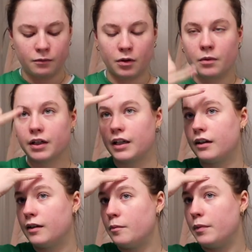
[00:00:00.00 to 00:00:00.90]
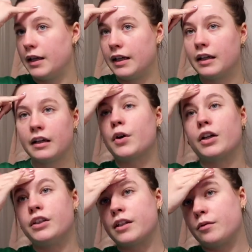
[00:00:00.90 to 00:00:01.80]
we're working on a big
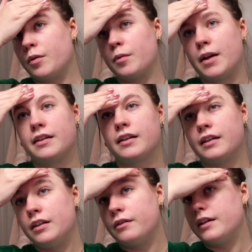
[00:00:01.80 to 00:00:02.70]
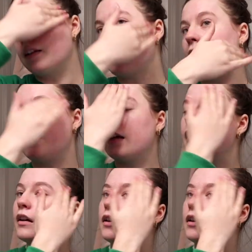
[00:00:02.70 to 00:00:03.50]
project where we're basically doing like